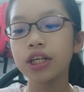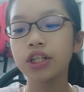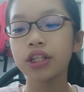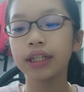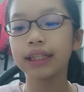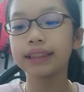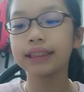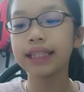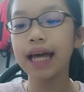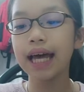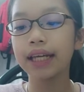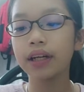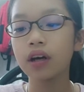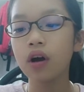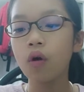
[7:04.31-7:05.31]
she
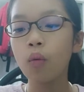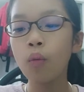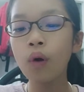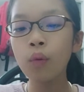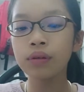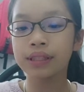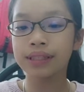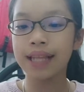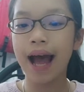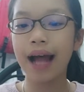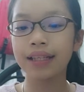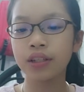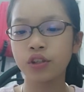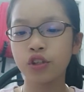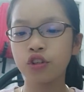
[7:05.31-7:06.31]
said. "What was
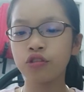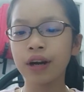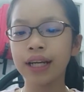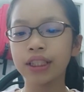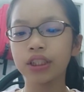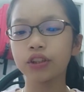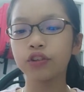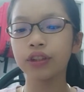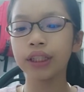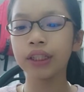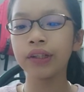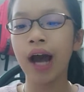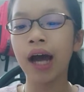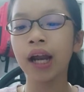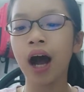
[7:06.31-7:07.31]
that strange drink
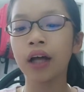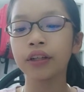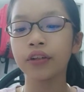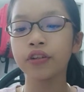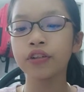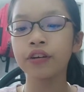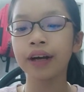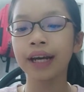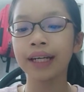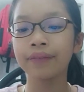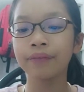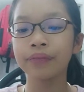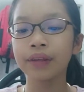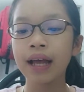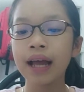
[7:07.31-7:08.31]
you had on the
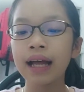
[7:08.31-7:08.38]
train?"